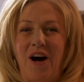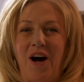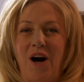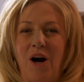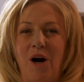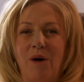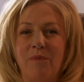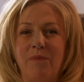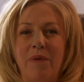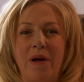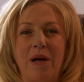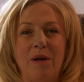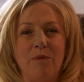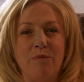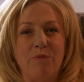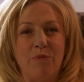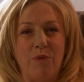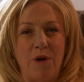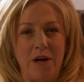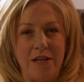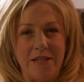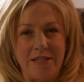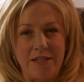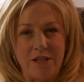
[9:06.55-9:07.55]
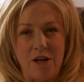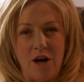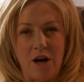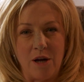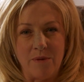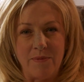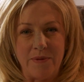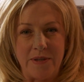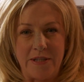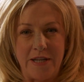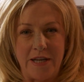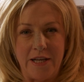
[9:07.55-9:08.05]
and breast
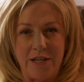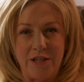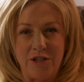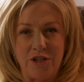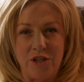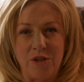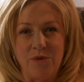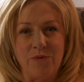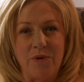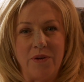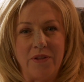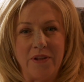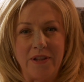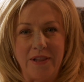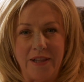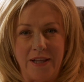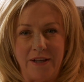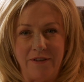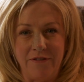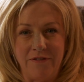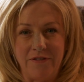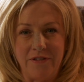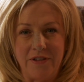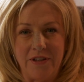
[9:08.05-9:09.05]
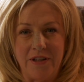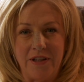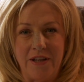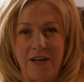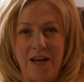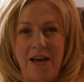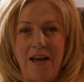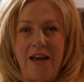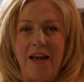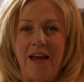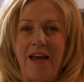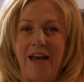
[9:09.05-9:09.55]
augmentation with a lift,
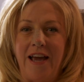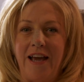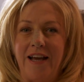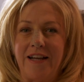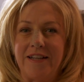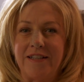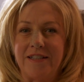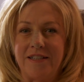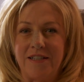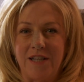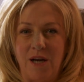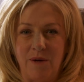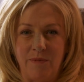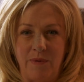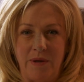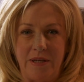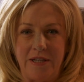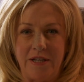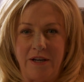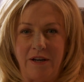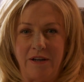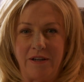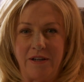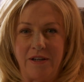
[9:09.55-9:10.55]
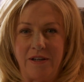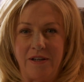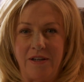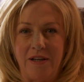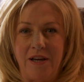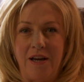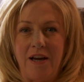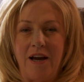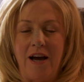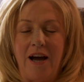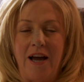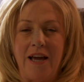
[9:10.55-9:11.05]
and a tummy tuck.
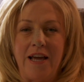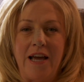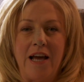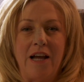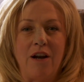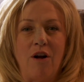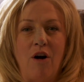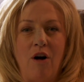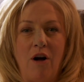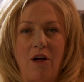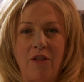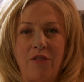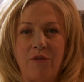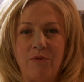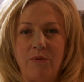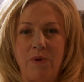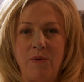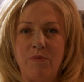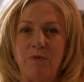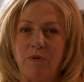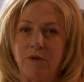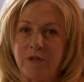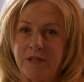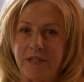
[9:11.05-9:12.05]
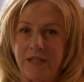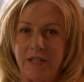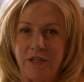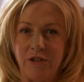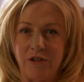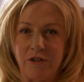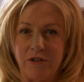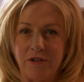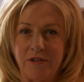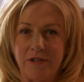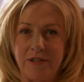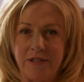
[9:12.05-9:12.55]
I had all 3
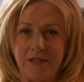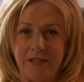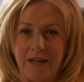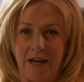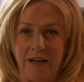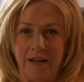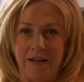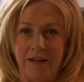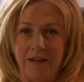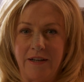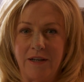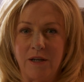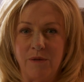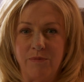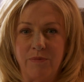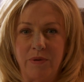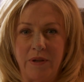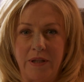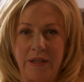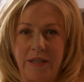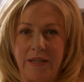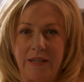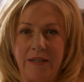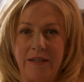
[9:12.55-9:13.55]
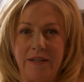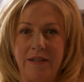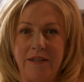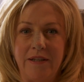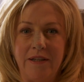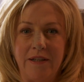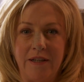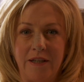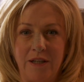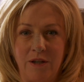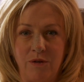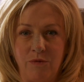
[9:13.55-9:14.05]
procedures completed
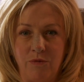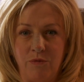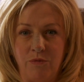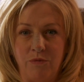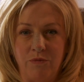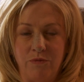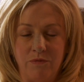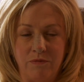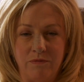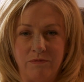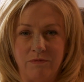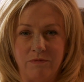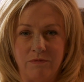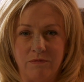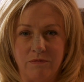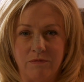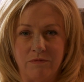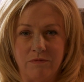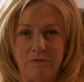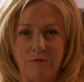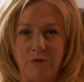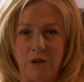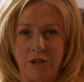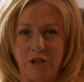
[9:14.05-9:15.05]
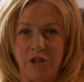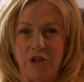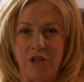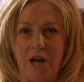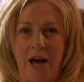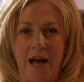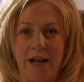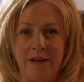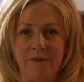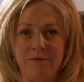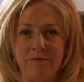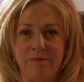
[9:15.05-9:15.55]
in one
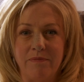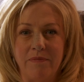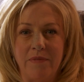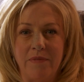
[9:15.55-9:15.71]
shot,